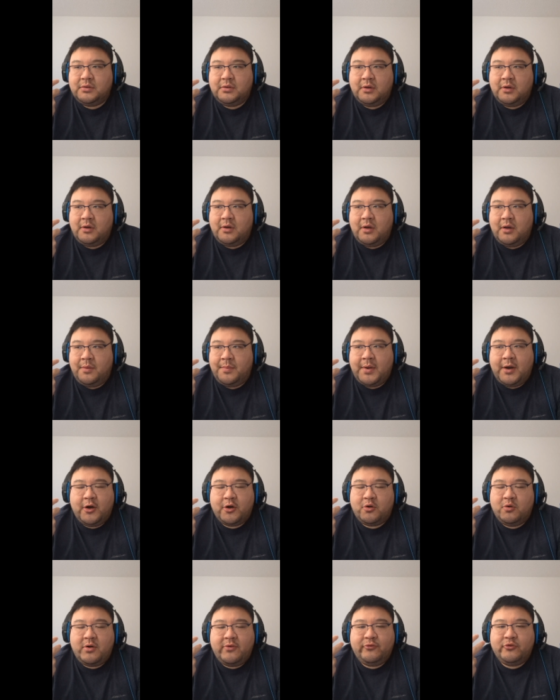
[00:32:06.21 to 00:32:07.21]

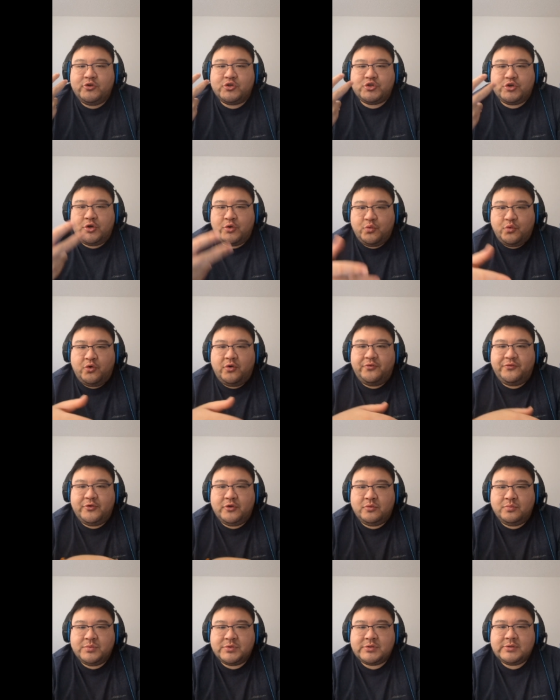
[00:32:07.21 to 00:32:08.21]
American Revolutionary War
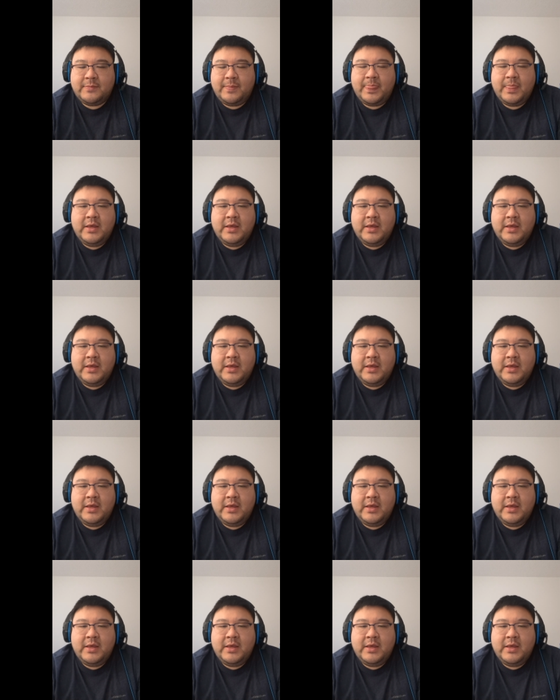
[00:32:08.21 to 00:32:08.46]
films.